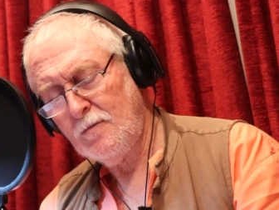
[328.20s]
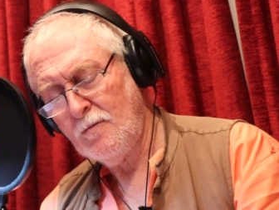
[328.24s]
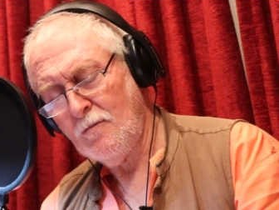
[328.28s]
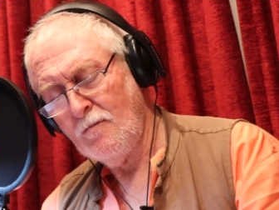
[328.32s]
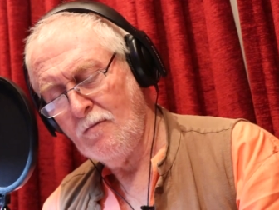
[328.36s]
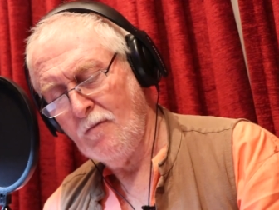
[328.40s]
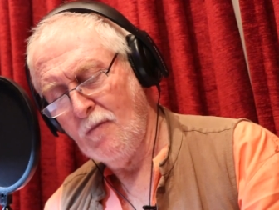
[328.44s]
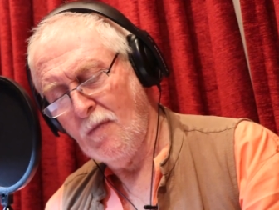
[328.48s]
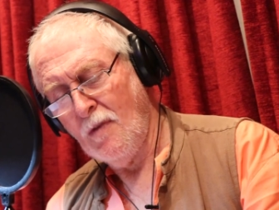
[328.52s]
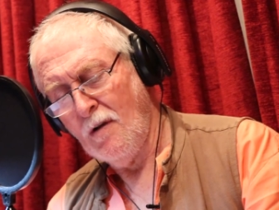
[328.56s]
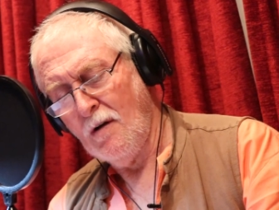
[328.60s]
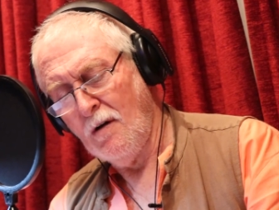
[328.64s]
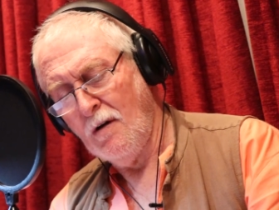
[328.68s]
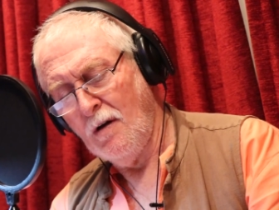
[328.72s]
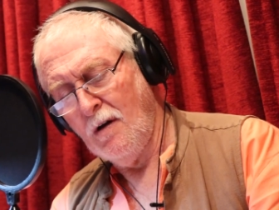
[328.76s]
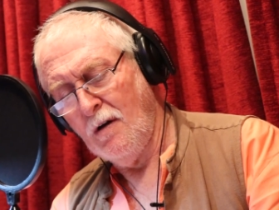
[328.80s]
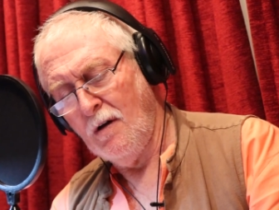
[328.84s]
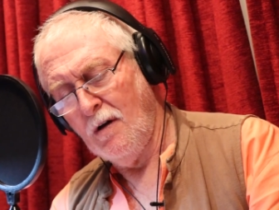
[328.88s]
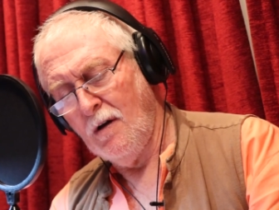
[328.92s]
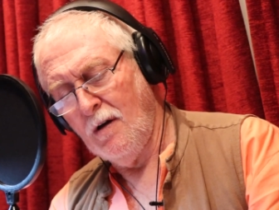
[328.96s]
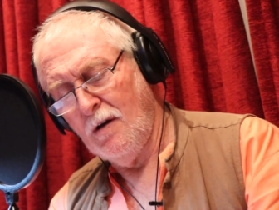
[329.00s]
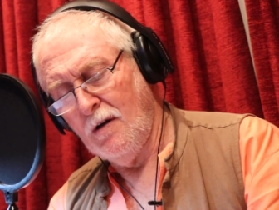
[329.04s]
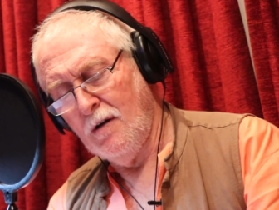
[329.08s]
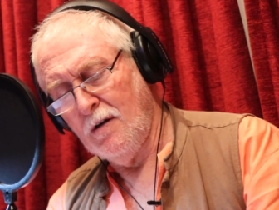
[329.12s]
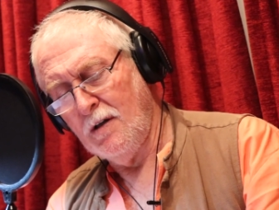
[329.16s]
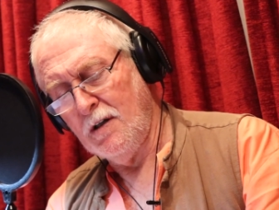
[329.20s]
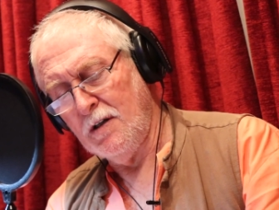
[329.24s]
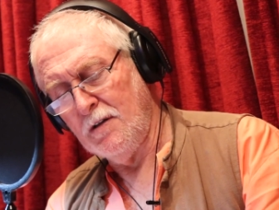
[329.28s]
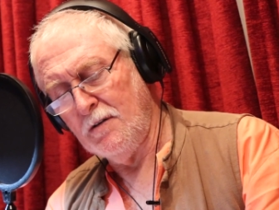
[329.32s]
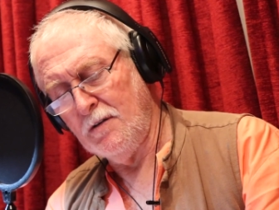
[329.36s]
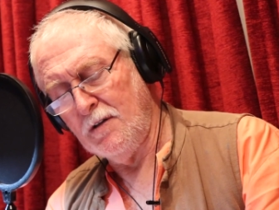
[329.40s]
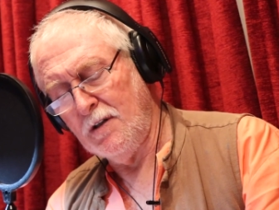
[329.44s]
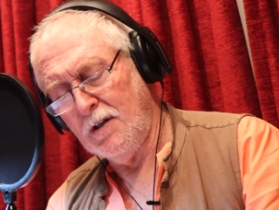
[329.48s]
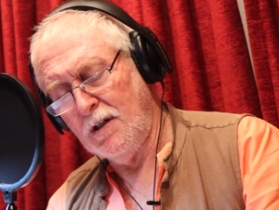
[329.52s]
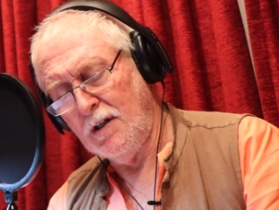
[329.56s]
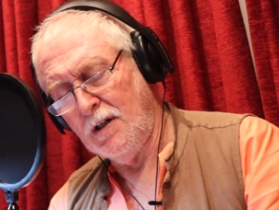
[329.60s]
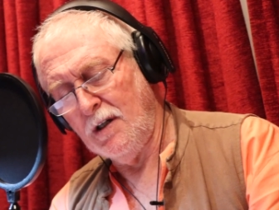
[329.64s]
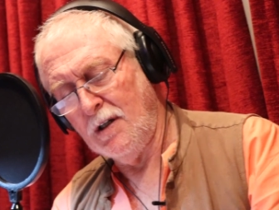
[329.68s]

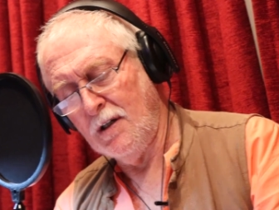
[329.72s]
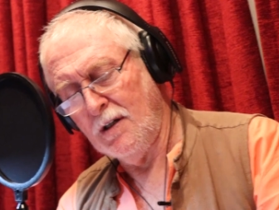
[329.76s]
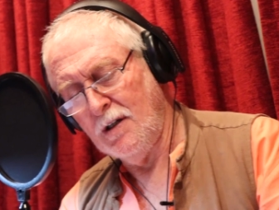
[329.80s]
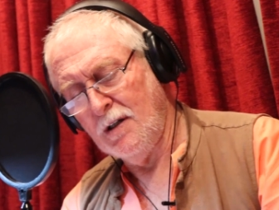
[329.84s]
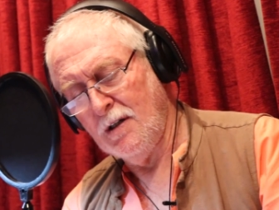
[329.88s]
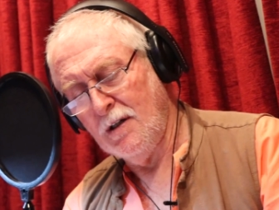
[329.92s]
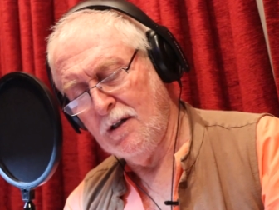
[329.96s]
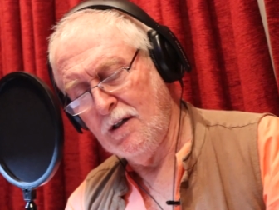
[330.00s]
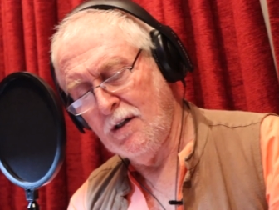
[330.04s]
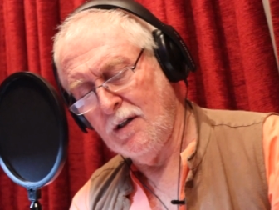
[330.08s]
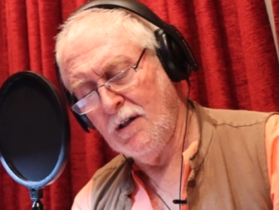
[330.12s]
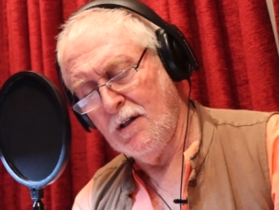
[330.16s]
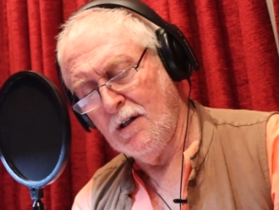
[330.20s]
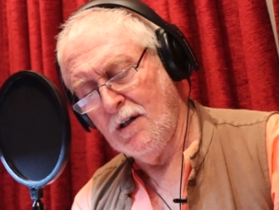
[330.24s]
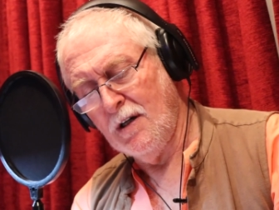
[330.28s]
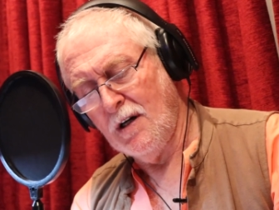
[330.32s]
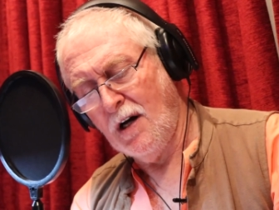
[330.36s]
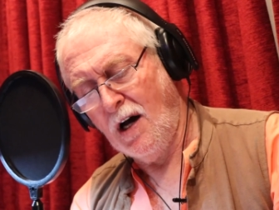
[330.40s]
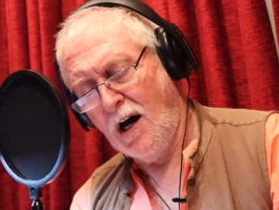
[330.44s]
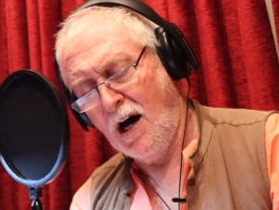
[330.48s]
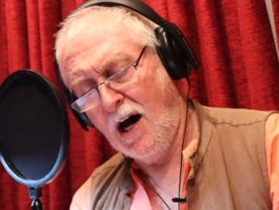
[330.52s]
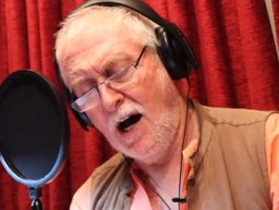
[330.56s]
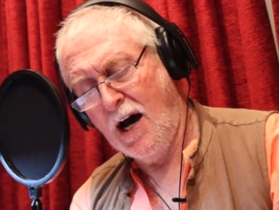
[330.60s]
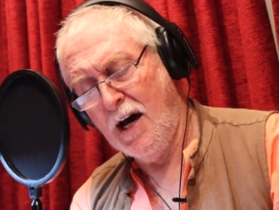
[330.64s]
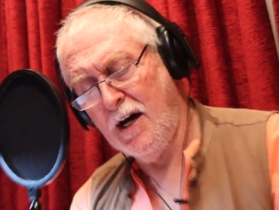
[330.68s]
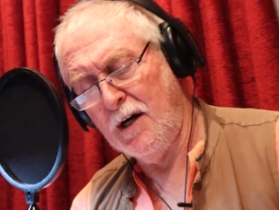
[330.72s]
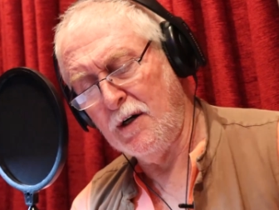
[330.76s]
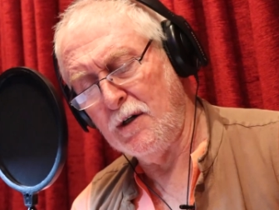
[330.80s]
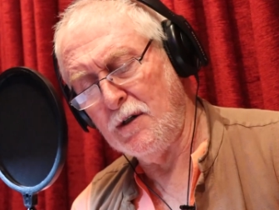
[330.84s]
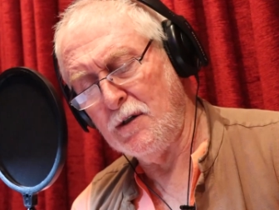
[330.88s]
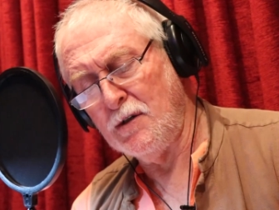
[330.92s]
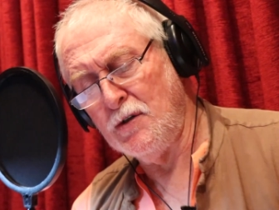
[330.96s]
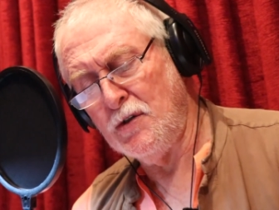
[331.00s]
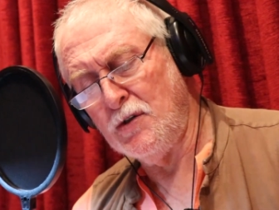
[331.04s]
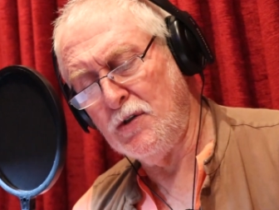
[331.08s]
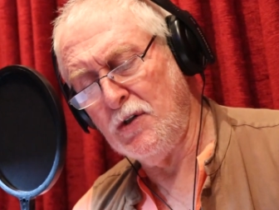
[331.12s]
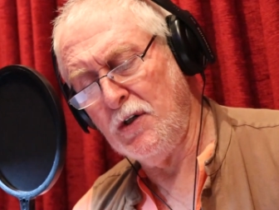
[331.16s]
In the hired